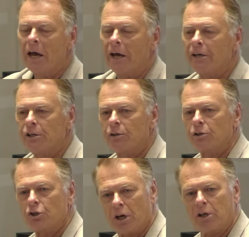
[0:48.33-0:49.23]
And in the
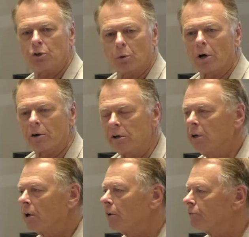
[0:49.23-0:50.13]
January
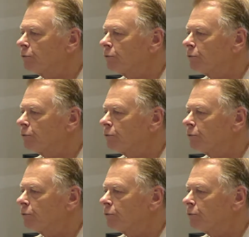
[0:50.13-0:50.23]
of